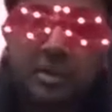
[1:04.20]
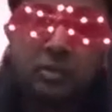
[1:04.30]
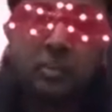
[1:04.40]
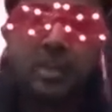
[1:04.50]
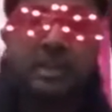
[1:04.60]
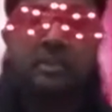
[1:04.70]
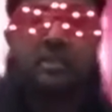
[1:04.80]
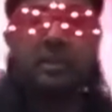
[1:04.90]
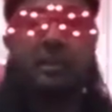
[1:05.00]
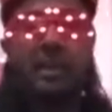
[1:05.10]
from this
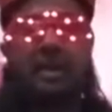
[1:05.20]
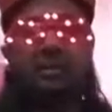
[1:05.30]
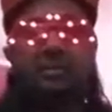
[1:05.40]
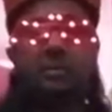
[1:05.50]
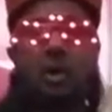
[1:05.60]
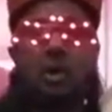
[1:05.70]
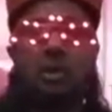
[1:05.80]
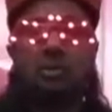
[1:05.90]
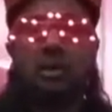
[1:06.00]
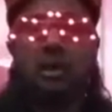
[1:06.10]
place in the past
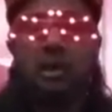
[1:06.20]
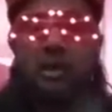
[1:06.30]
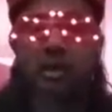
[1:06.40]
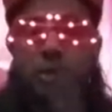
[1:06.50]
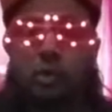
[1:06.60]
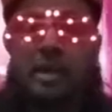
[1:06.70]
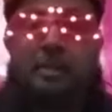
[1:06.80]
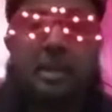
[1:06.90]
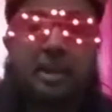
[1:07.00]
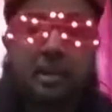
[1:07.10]
called
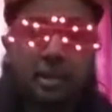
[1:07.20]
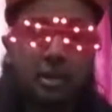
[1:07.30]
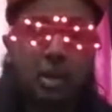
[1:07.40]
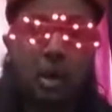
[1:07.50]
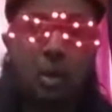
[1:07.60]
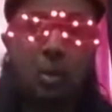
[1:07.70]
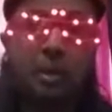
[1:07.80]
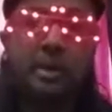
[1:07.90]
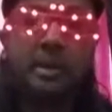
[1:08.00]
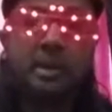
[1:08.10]
Creepy
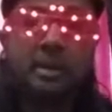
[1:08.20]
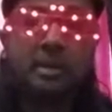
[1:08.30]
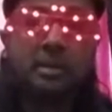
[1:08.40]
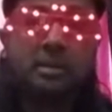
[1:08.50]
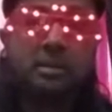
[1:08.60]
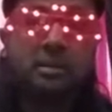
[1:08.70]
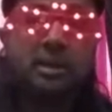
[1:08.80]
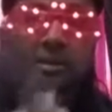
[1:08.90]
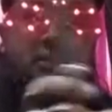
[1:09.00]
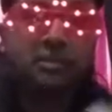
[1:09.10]
Co.
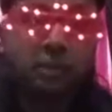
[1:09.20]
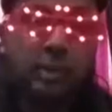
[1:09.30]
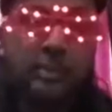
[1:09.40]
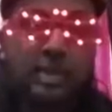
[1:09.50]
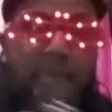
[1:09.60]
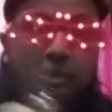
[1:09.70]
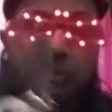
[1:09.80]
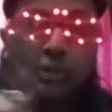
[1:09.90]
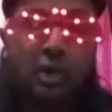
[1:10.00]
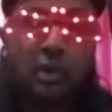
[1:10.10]
That's Creepy
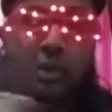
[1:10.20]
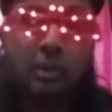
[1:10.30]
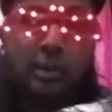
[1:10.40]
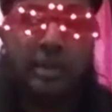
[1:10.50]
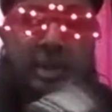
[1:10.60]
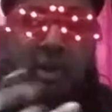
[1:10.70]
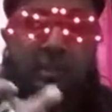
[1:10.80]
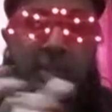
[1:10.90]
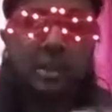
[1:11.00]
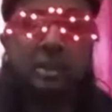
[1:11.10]
Co. Creepy
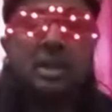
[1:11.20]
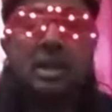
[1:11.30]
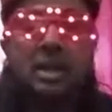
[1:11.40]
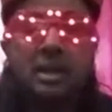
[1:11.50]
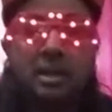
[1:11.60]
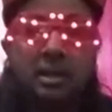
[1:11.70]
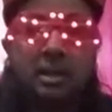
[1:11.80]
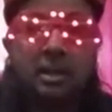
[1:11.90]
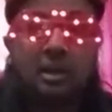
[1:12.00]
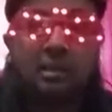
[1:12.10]
Company.
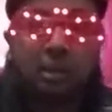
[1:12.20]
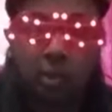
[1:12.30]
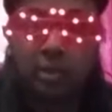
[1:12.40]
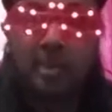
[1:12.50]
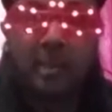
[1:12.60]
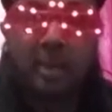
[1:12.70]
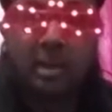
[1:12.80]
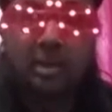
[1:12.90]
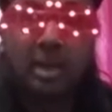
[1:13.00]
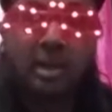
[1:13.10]
Look them up
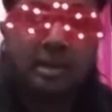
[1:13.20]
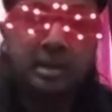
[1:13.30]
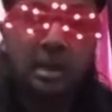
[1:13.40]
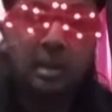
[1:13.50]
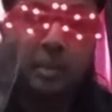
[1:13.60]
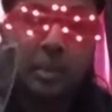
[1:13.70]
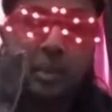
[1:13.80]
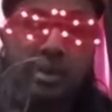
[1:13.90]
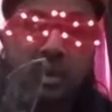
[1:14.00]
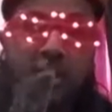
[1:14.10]
online. I'll
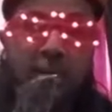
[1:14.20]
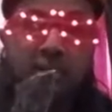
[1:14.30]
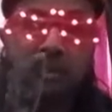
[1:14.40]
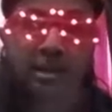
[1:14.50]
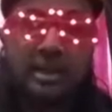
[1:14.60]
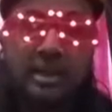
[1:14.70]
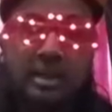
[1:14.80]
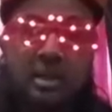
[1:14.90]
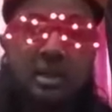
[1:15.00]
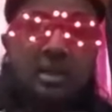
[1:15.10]
put a
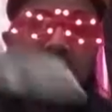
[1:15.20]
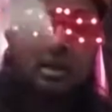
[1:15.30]
link